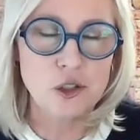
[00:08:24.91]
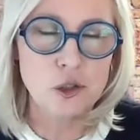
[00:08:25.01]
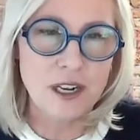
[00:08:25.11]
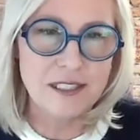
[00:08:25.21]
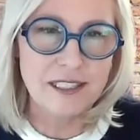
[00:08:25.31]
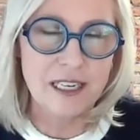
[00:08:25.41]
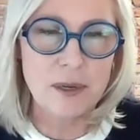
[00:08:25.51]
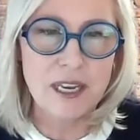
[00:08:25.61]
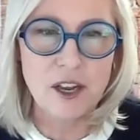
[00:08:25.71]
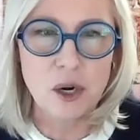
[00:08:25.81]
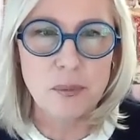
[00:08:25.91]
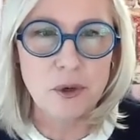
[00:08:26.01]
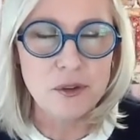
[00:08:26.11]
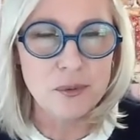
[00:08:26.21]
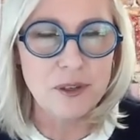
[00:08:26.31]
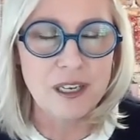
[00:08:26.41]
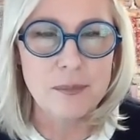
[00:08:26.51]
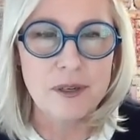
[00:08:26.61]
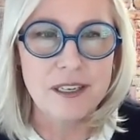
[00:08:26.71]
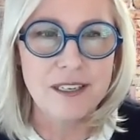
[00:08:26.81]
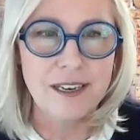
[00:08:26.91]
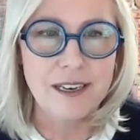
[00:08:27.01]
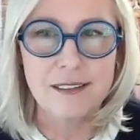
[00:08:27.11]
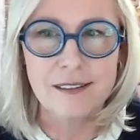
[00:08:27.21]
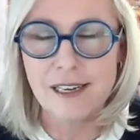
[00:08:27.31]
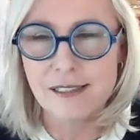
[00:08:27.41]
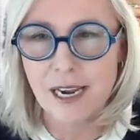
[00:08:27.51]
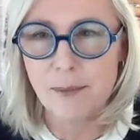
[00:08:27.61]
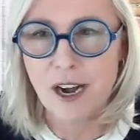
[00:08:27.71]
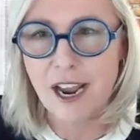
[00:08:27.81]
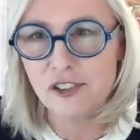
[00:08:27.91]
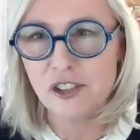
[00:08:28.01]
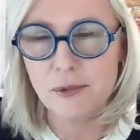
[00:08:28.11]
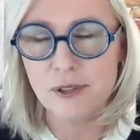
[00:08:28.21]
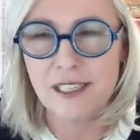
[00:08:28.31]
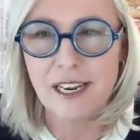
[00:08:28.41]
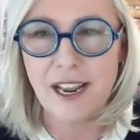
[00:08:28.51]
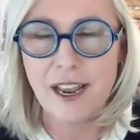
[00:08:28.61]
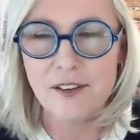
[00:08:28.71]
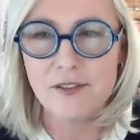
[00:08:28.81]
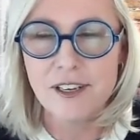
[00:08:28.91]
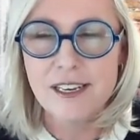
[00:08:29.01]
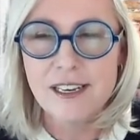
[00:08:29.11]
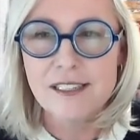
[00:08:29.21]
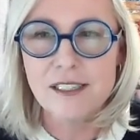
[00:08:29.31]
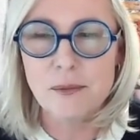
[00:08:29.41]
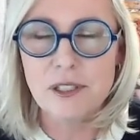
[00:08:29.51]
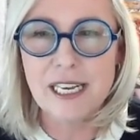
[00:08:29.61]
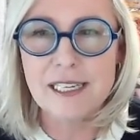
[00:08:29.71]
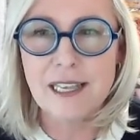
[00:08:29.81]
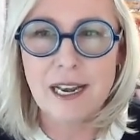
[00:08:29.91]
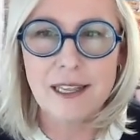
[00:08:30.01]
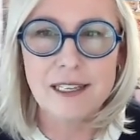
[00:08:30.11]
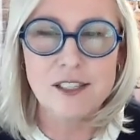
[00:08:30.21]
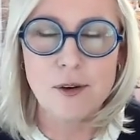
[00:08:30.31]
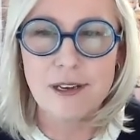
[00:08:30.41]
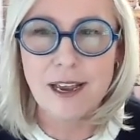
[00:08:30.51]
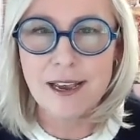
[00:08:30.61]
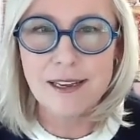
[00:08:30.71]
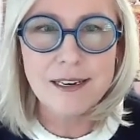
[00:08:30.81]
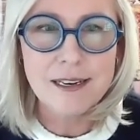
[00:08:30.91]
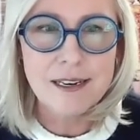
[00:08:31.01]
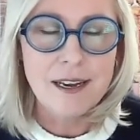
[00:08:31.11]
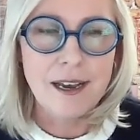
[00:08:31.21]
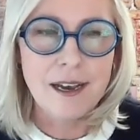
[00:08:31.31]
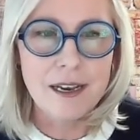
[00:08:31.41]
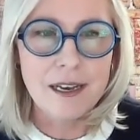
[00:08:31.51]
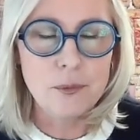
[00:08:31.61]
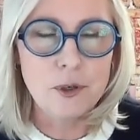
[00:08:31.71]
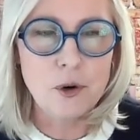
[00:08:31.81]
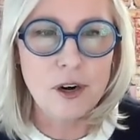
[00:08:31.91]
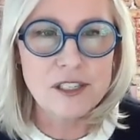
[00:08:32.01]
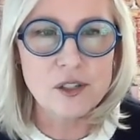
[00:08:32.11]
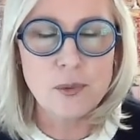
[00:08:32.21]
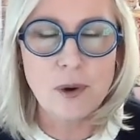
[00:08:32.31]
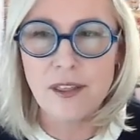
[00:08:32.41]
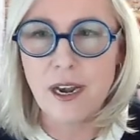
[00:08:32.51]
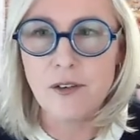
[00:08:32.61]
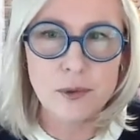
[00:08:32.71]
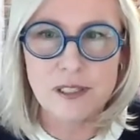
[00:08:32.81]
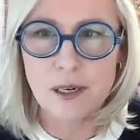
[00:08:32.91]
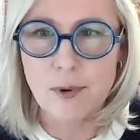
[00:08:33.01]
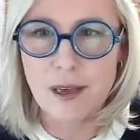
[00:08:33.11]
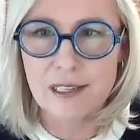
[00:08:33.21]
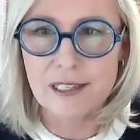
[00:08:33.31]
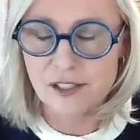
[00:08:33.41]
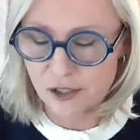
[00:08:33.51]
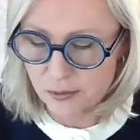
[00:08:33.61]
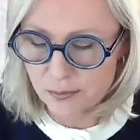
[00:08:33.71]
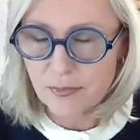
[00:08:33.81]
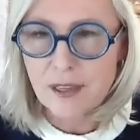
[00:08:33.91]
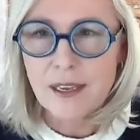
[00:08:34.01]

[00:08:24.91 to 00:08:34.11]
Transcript: Trent's going to be at our booth. We're going to be lights, camera, action. We're going to have some really exciting things going on and recordings as well that everyone's going to want to listen to.